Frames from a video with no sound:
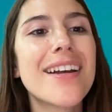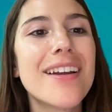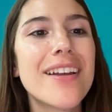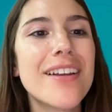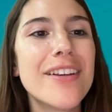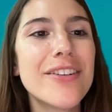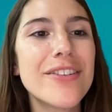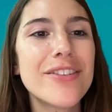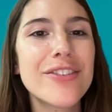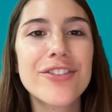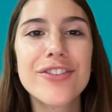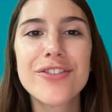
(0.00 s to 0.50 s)

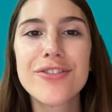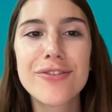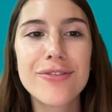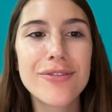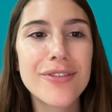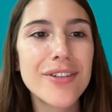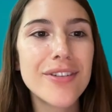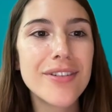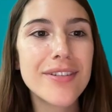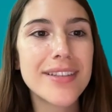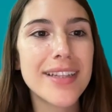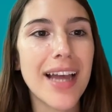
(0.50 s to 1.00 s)
You
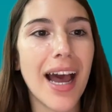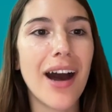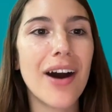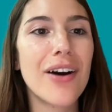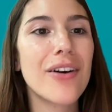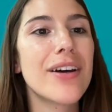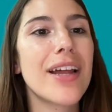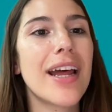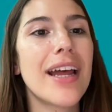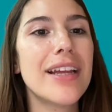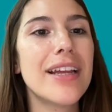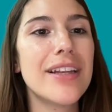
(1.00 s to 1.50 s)
scroll
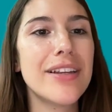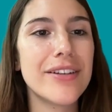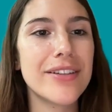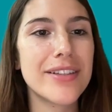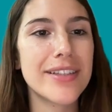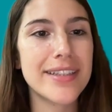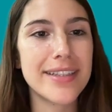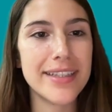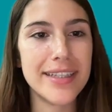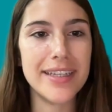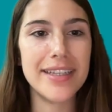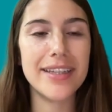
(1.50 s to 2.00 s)
down and you
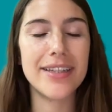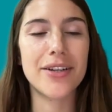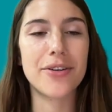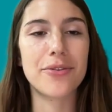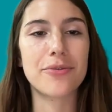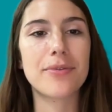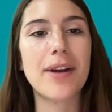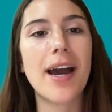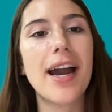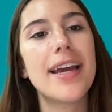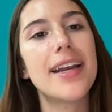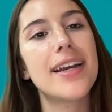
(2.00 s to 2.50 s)
see the
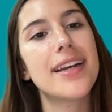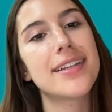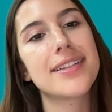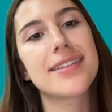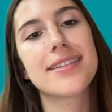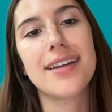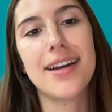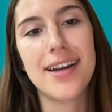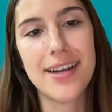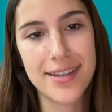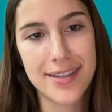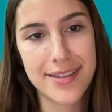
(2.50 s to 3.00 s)
writing
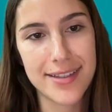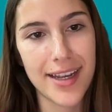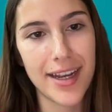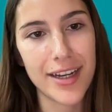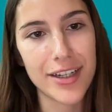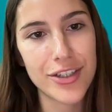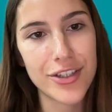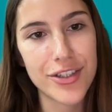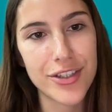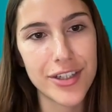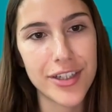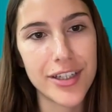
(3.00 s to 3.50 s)
style
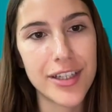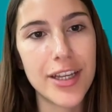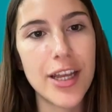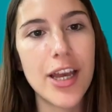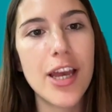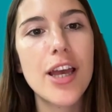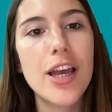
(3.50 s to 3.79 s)
section.